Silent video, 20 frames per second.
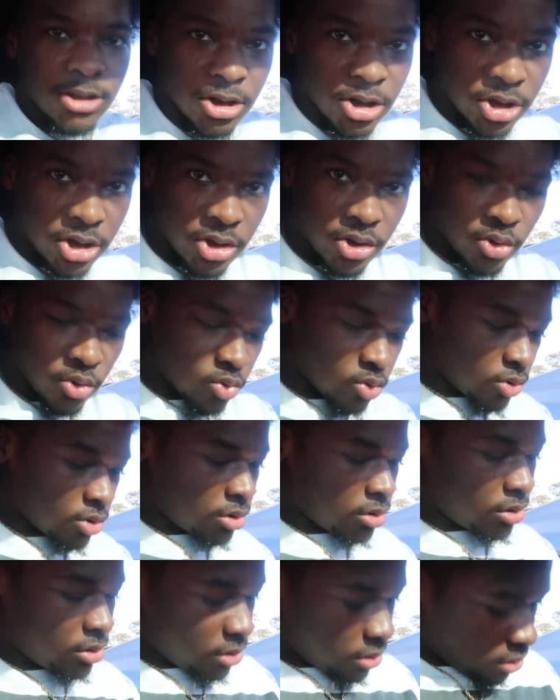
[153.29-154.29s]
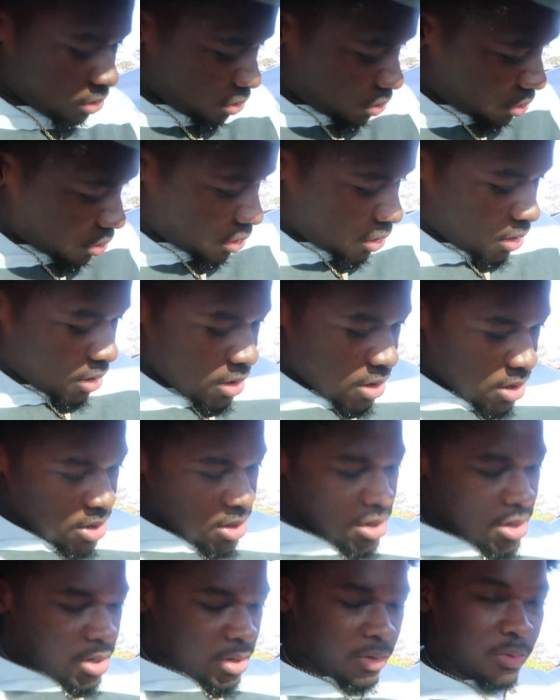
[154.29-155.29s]
to the store.
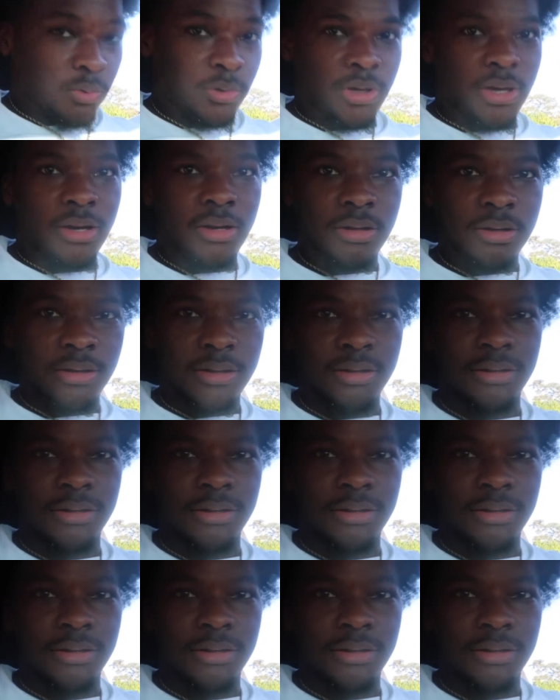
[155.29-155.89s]
We at